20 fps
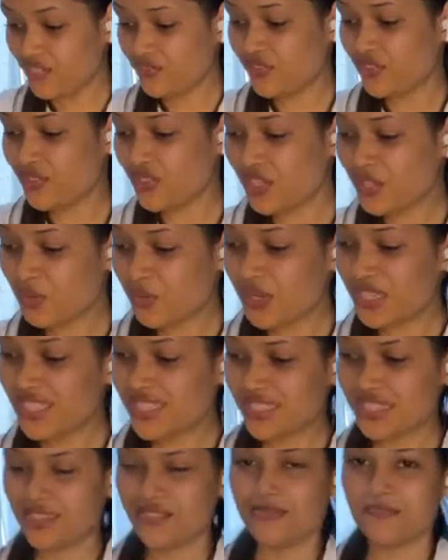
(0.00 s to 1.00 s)
if you really
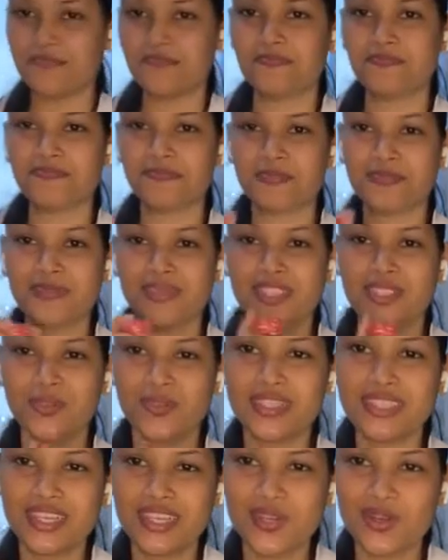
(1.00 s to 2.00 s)
wanted,
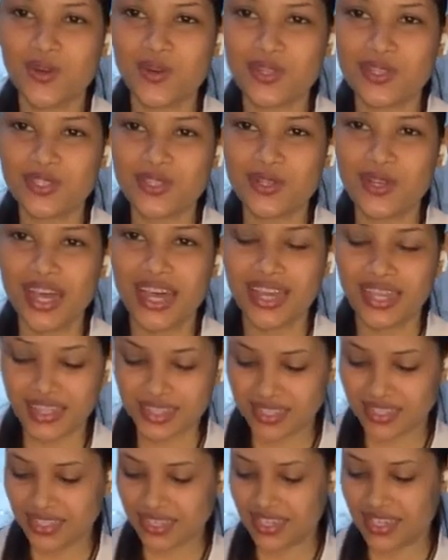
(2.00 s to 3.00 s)
Ortega also
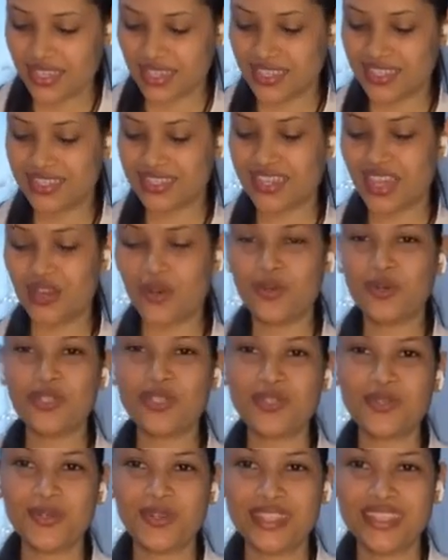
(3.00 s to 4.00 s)
has a taco
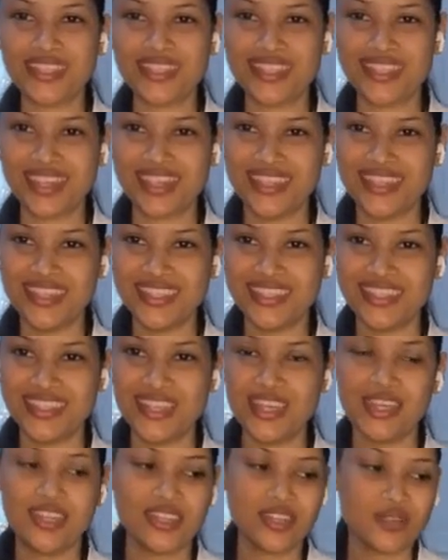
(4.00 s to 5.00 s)
sauce, guys.
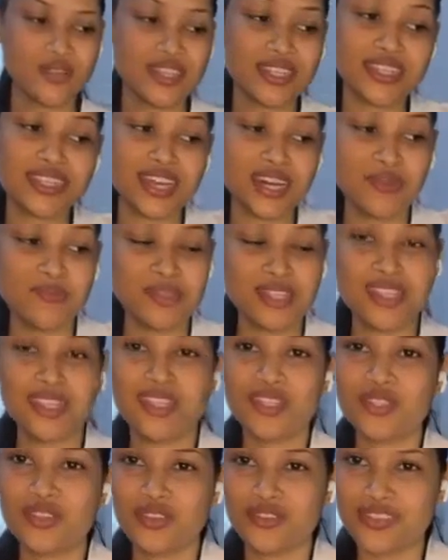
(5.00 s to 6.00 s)
Now this comes in the
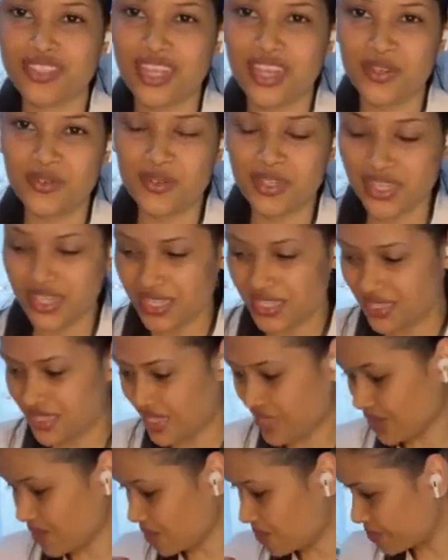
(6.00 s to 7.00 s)
soft taco kit.
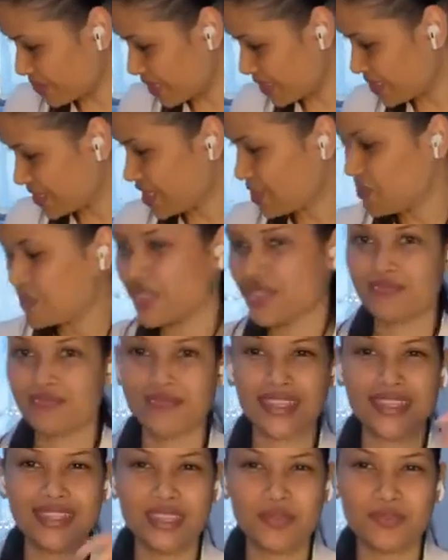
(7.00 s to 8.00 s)
I seem
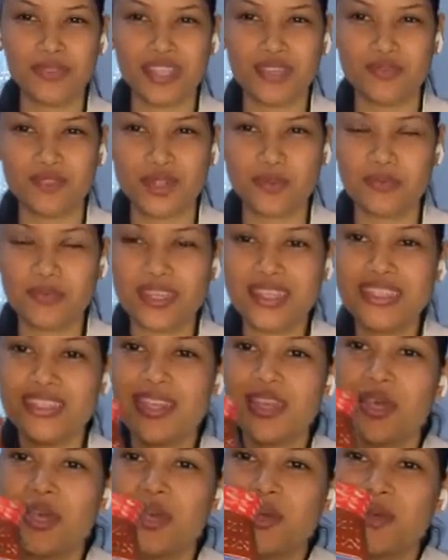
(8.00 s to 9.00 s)
to have dropped mine,
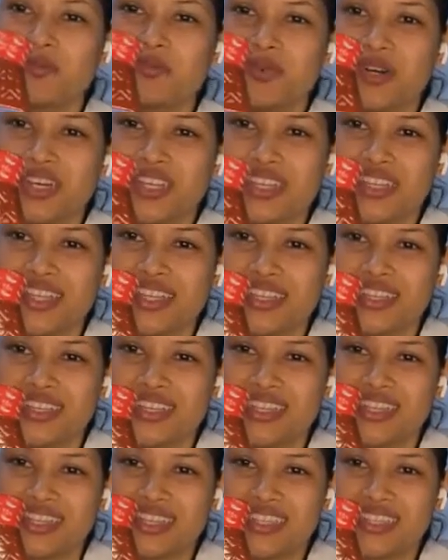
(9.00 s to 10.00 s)
but it
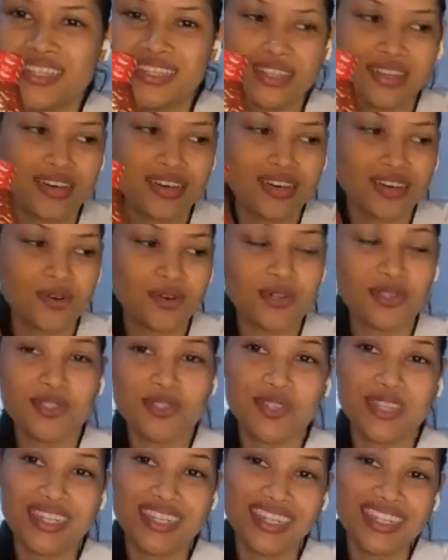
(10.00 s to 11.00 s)
is
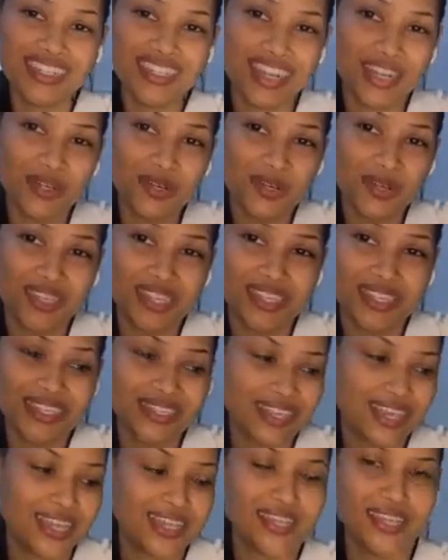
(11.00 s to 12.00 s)
also in the taco
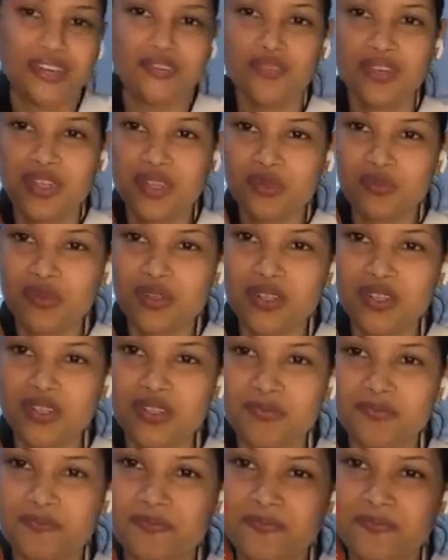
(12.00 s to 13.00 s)
kit and available